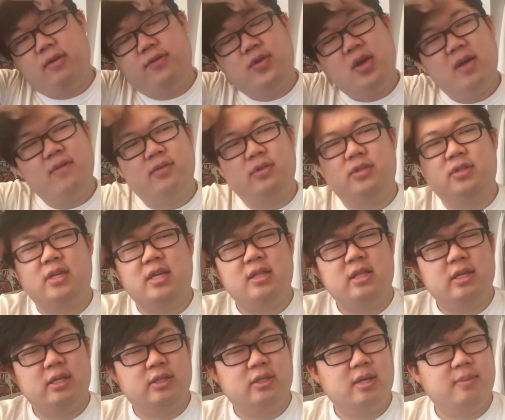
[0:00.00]
If you haven't
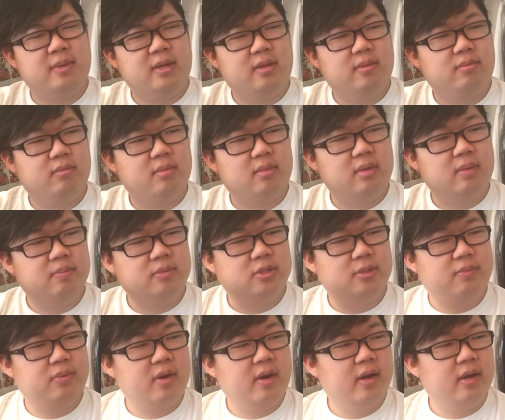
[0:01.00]
seen this, I mean, I'm
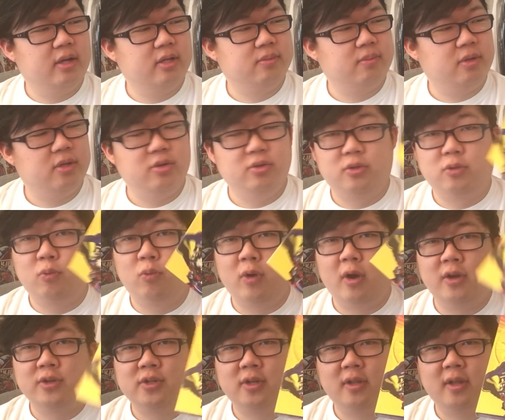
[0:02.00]
surprised, but you should
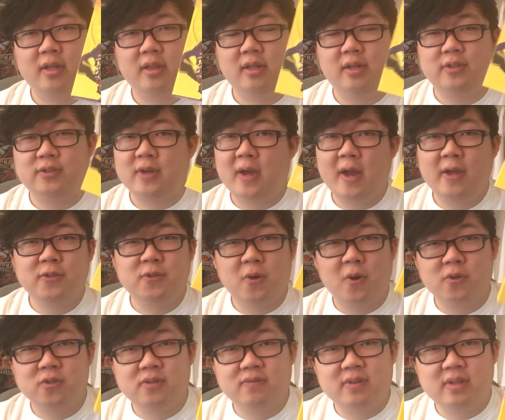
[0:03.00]
watch it. Like the designs are
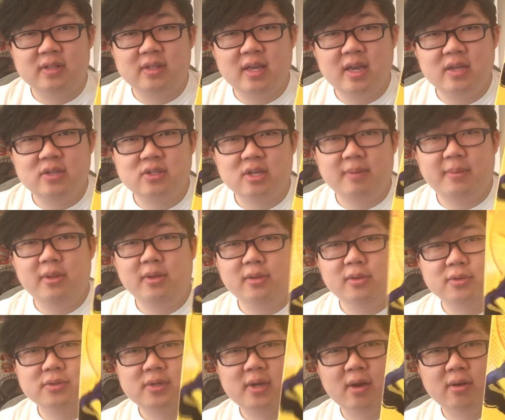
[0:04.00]
also fantastic. I mean, look at
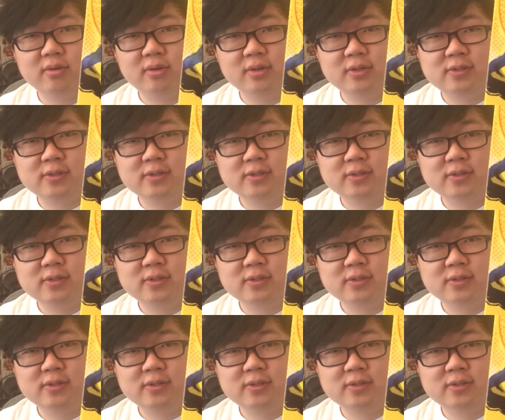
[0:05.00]
those character